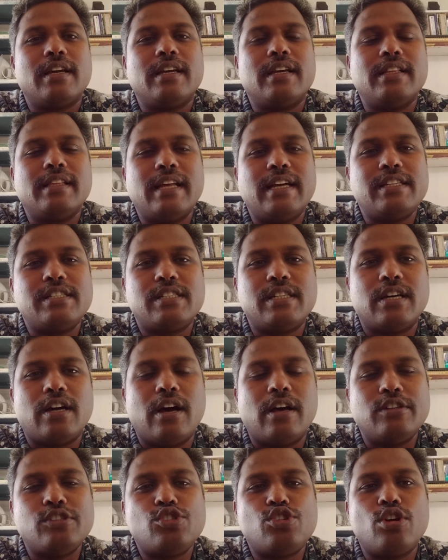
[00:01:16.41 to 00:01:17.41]
In that uh,
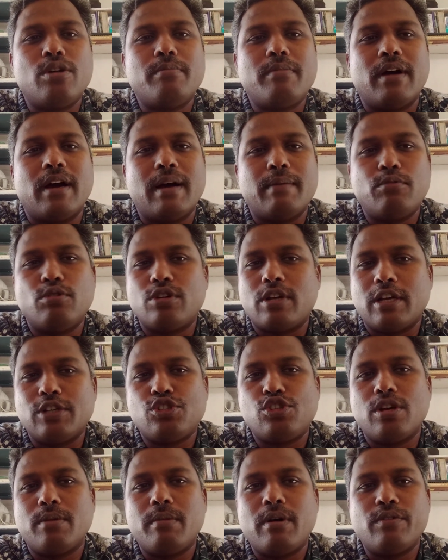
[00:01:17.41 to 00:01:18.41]
osteoma, about
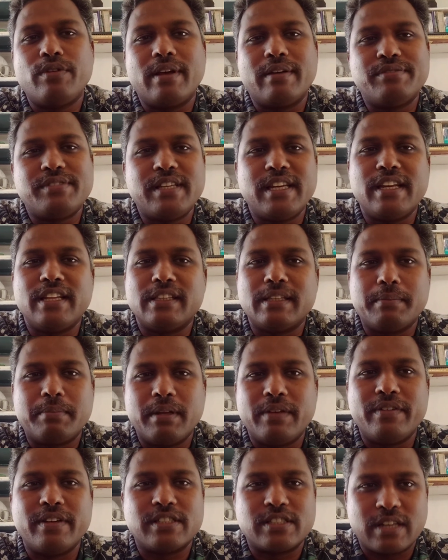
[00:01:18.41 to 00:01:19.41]
osteoma we have seen in the
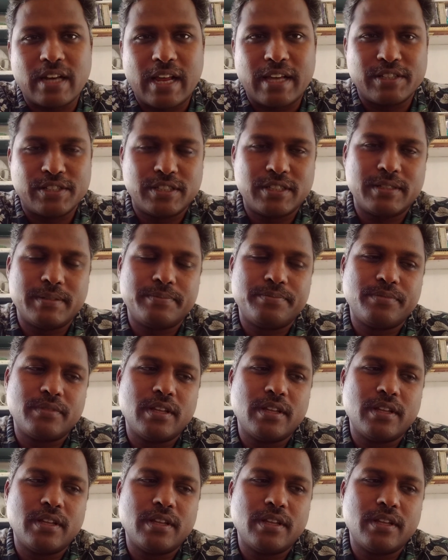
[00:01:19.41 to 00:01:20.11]
previous class.